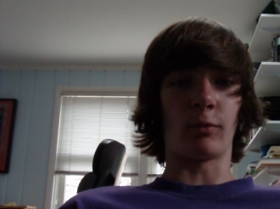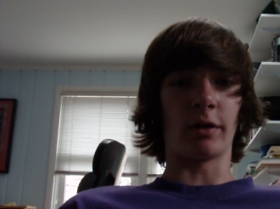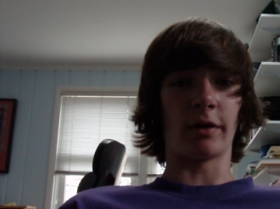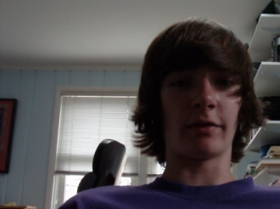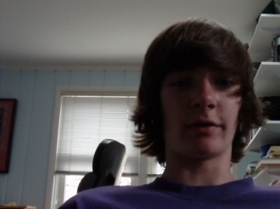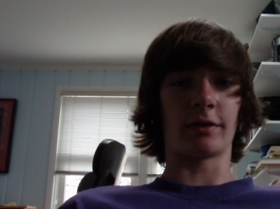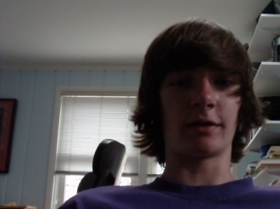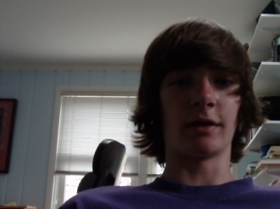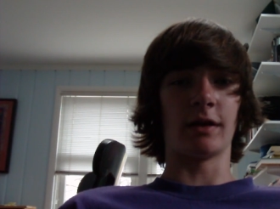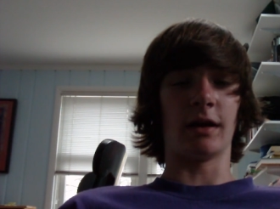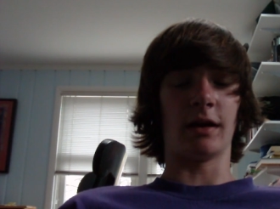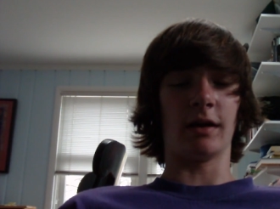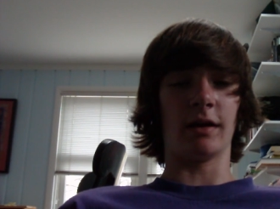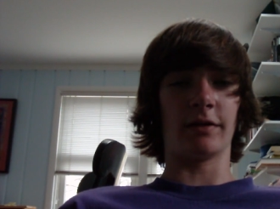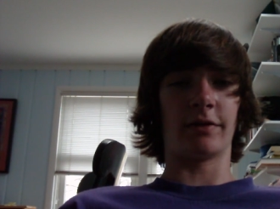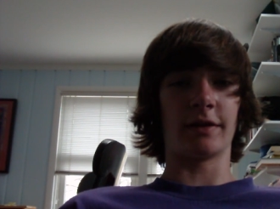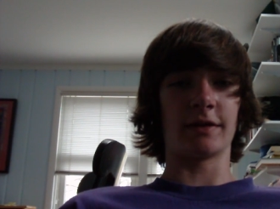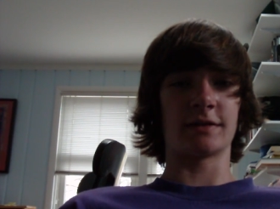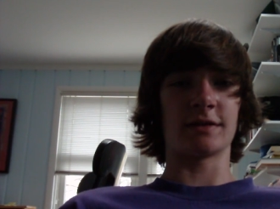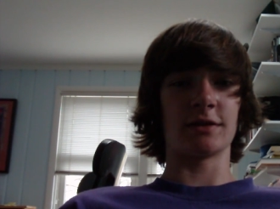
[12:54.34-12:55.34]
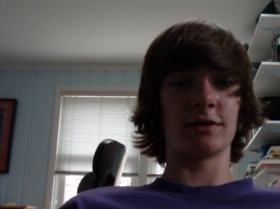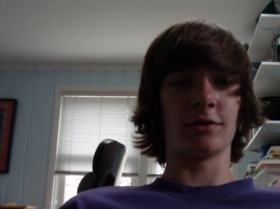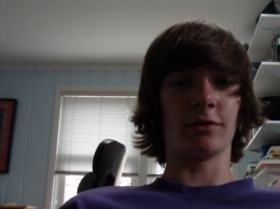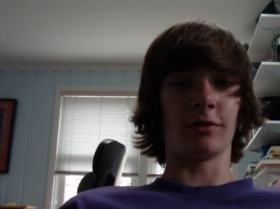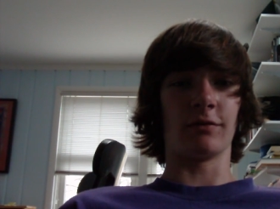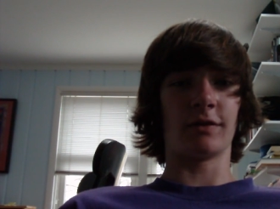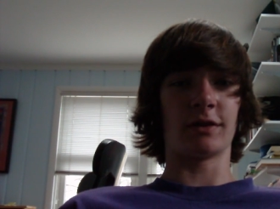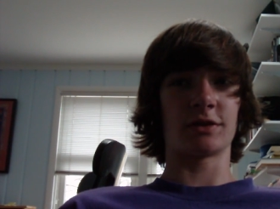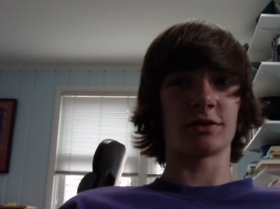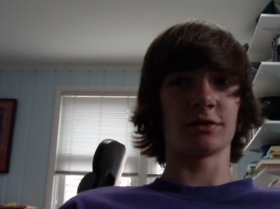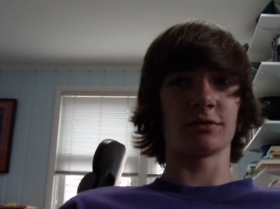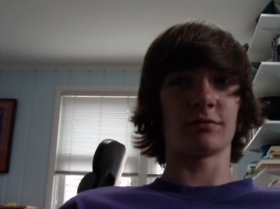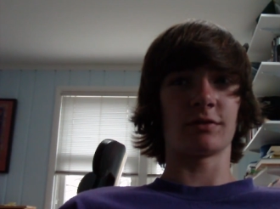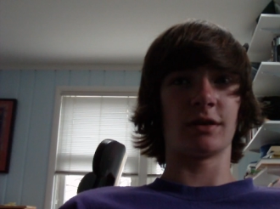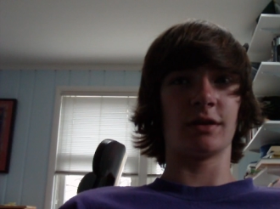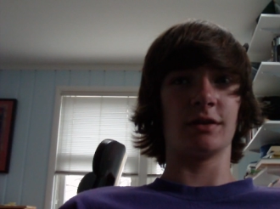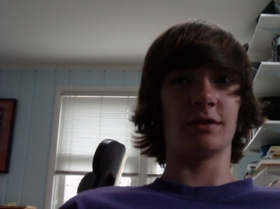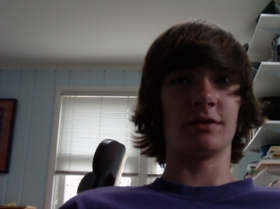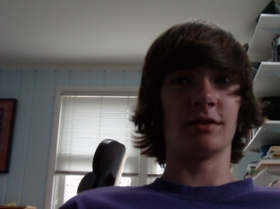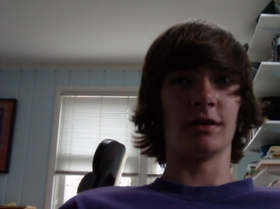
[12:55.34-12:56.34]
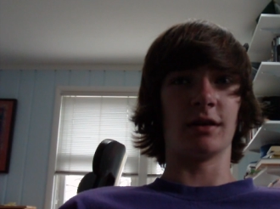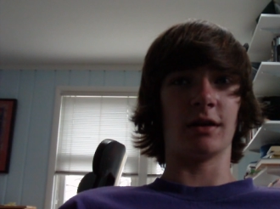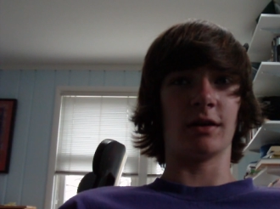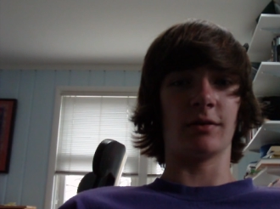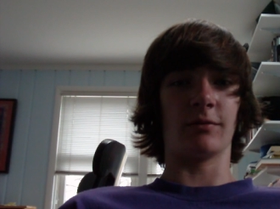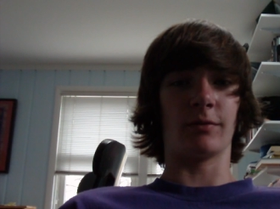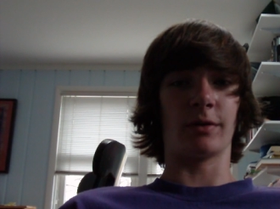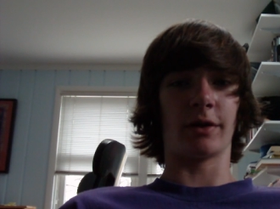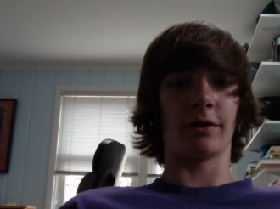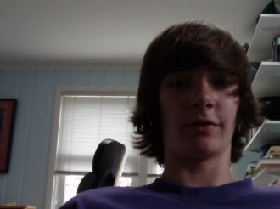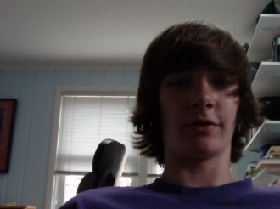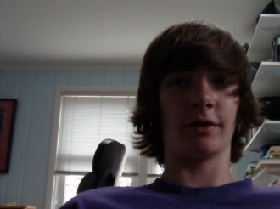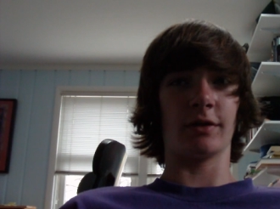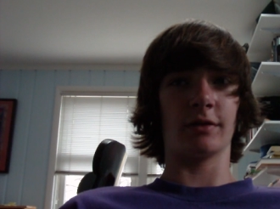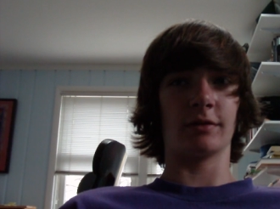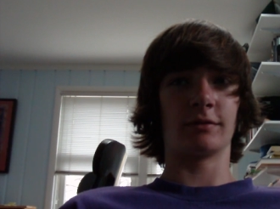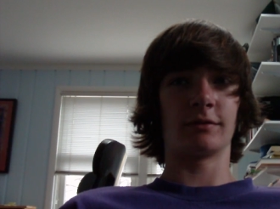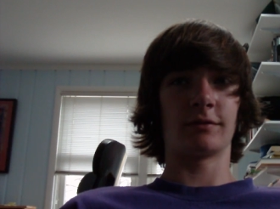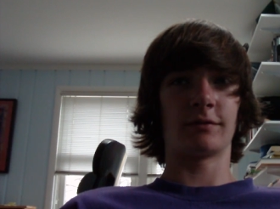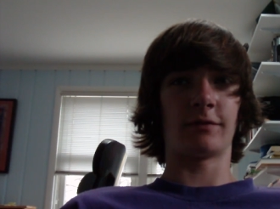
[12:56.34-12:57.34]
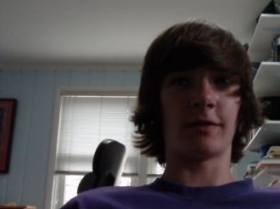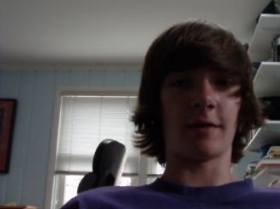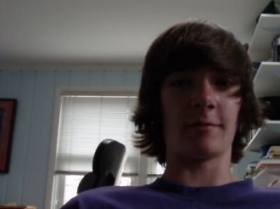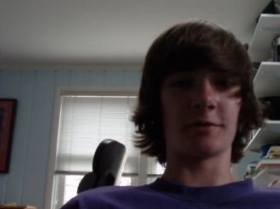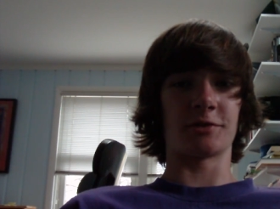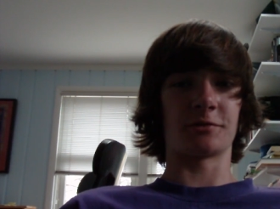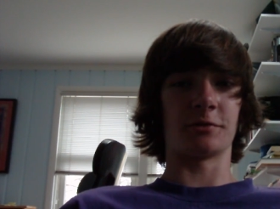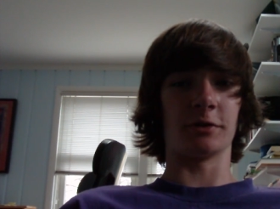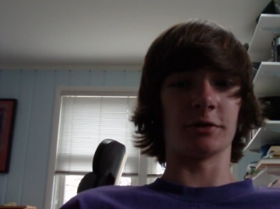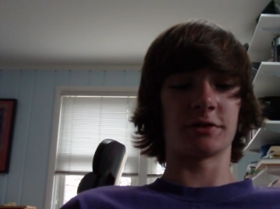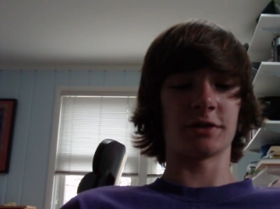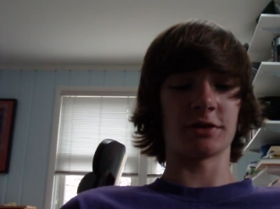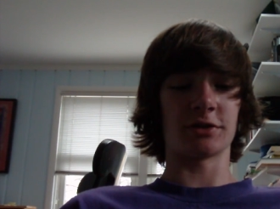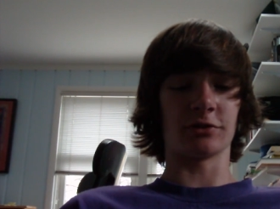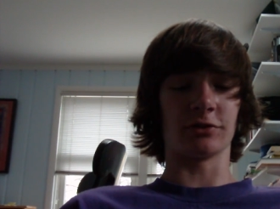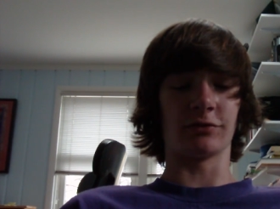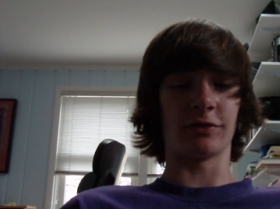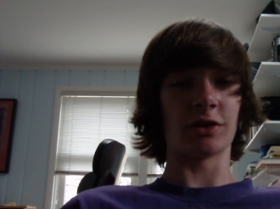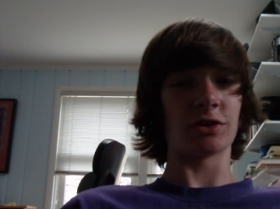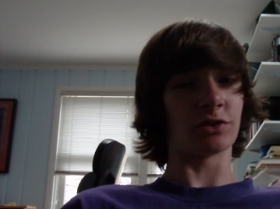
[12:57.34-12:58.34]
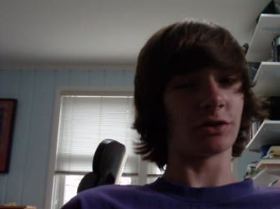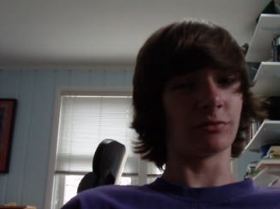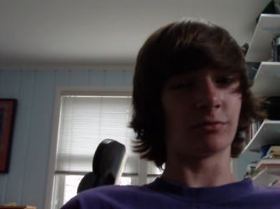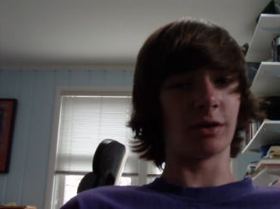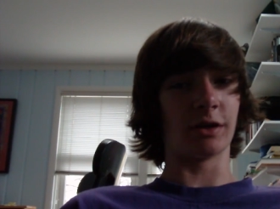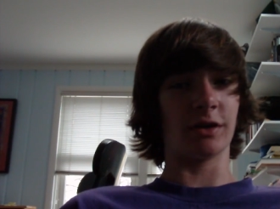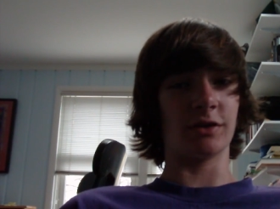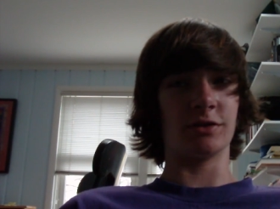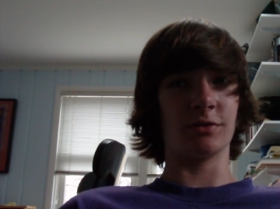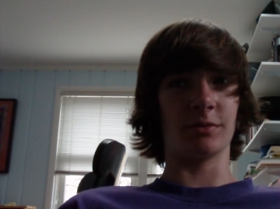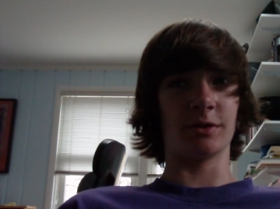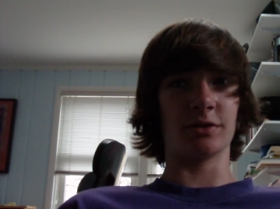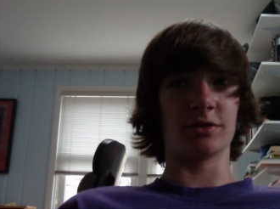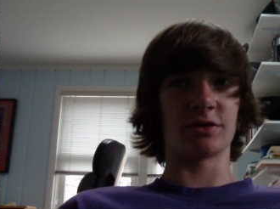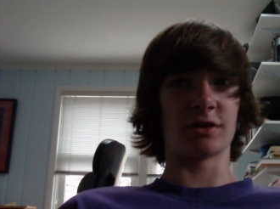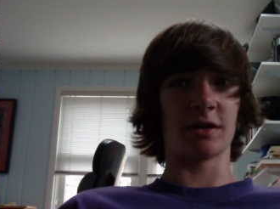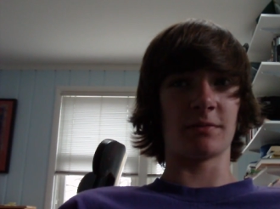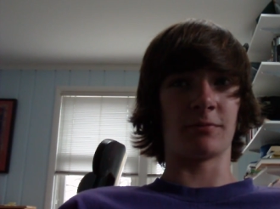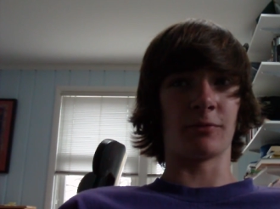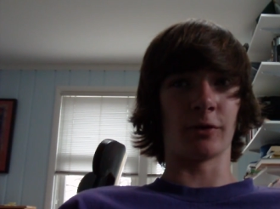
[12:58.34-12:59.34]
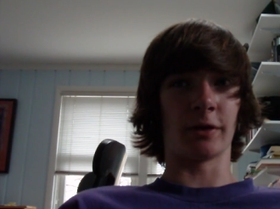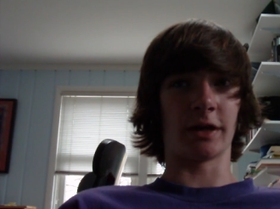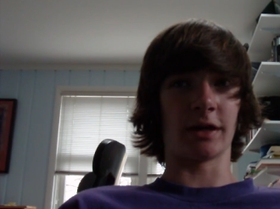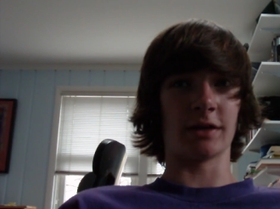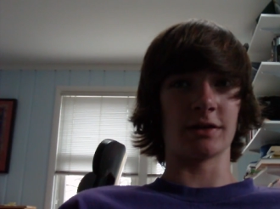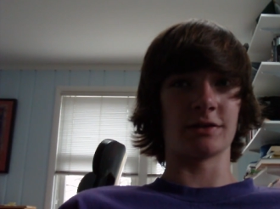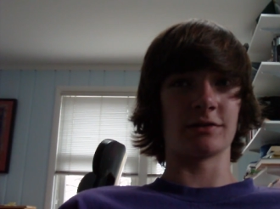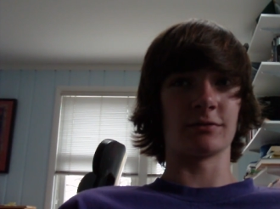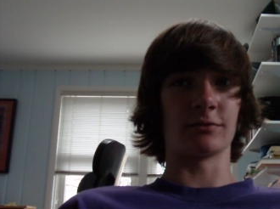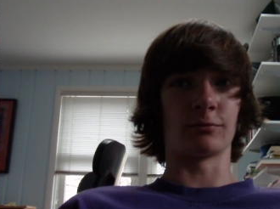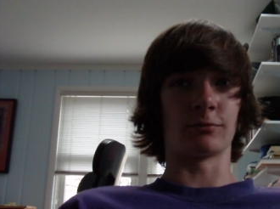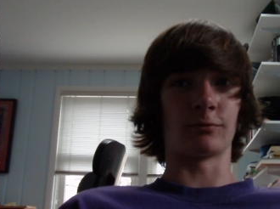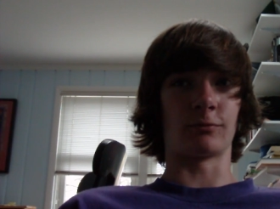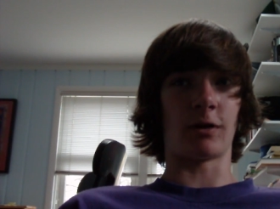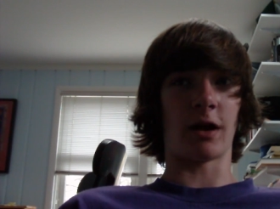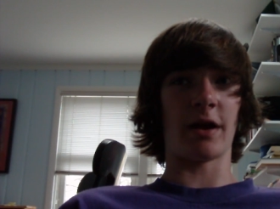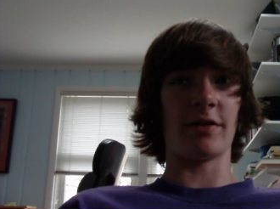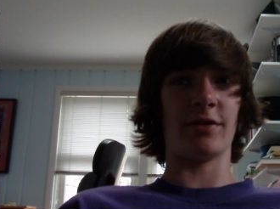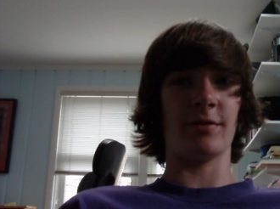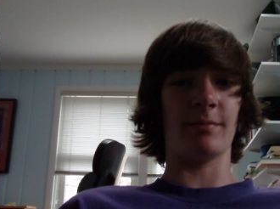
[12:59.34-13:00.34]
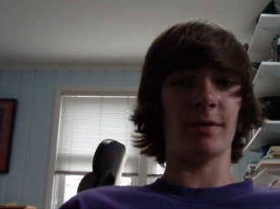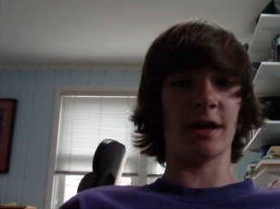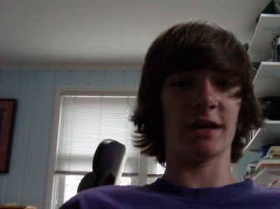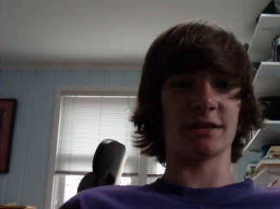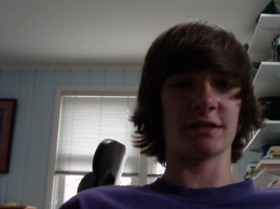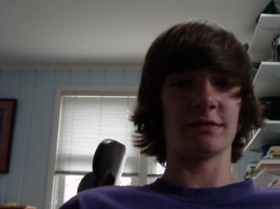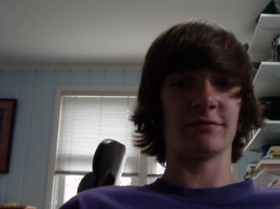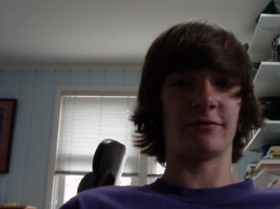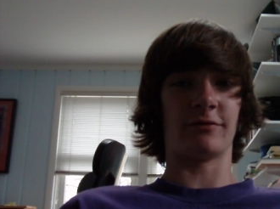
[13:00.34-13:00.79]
of the, things that you'll eventually run into, one of the famous quotes that you'll eventually run into when you're skateboarding is, ride the best,